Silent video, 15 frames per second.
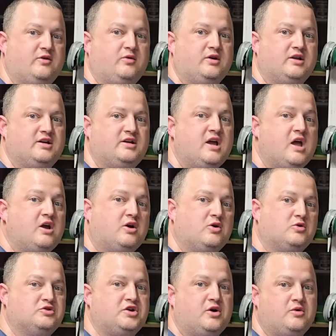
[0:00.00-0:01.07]
a really
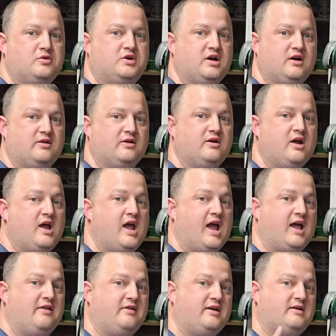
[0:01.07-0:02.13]
cool tone color.
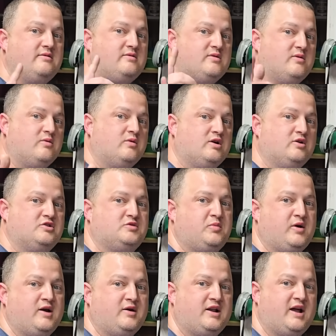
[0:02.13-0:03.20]
And then we're going to
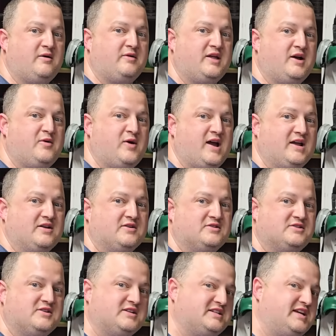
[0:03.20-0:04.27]
spray it out with that Wagner.
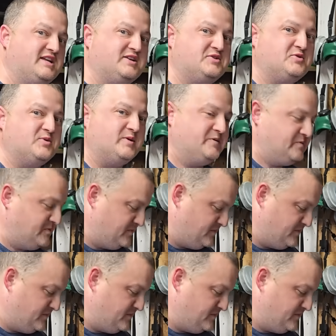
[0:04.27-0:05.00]
So let's get into it.